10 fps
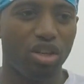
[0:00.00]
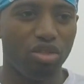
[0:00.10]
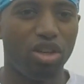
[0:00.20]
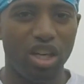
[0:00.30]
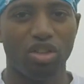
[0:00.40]
or
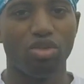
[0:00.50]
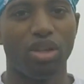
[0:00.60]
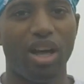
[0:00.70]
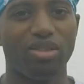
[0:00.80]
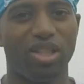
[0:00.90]
you get it through a
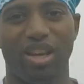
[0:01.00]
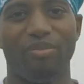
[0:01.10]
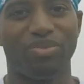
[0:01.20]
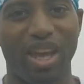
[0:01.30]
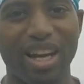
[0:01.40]
lotto ticket,
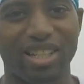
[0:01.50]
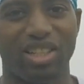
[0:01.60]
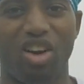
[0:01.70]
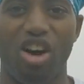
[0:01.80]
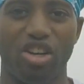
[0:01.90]
that is
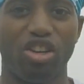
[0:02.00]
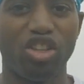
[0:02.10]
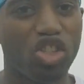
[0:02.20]
an honor.